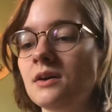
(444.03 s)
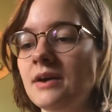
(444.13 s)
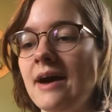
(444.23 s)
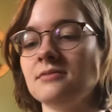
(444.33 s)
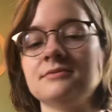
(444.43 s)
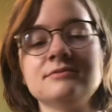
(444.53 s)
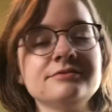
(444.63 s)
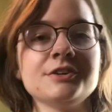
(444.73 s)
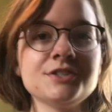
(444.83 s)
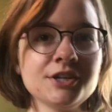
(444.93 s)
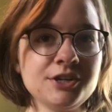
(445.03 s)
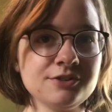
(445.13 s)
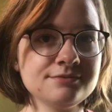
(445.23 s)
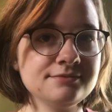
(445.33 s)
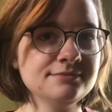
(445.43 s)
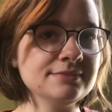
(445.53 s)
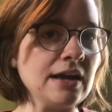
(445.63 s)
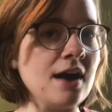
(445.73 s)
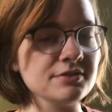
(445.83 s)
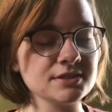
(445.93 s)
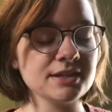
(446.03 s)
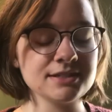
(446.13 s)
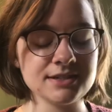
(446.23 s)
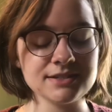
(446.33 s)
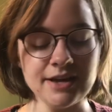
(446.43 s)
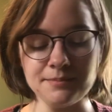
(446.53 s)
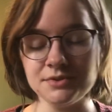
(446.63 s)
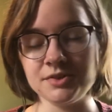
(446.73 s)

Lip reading: Now, first thing you do, obviously it's an example,